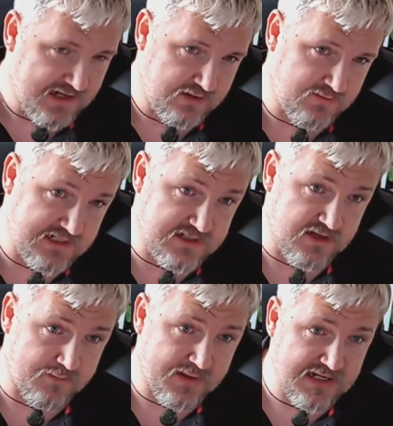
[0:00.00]
How do we
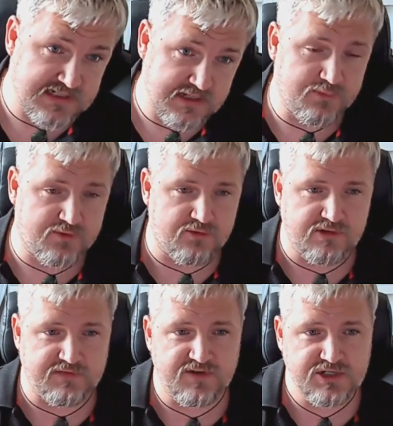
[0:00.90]
start passing
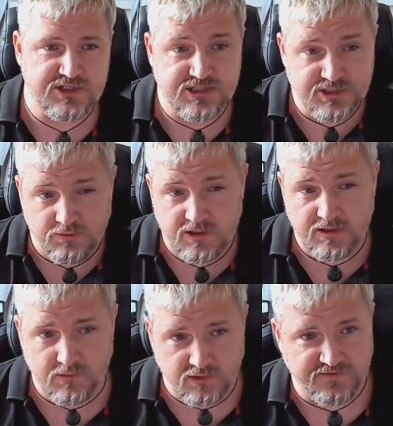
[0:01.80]
through divisions to
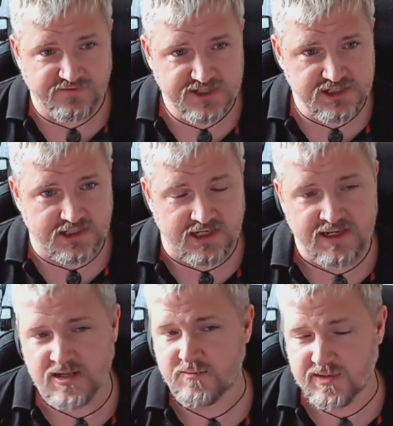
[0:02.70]
work more efficiently,
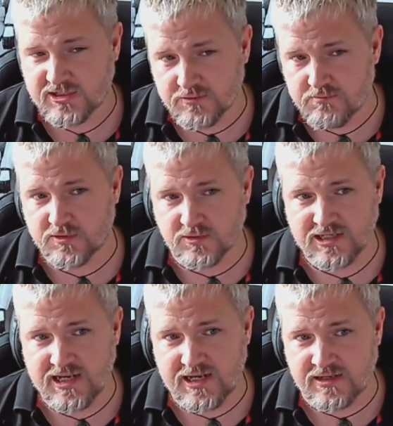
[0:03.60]
become more
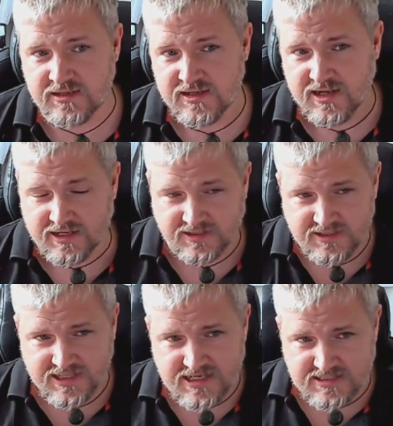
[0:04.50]
lean? And I
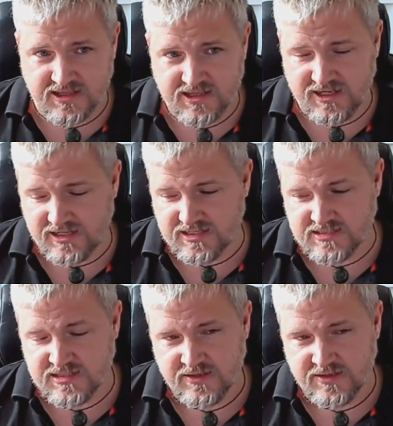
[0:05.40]
think that's the thing is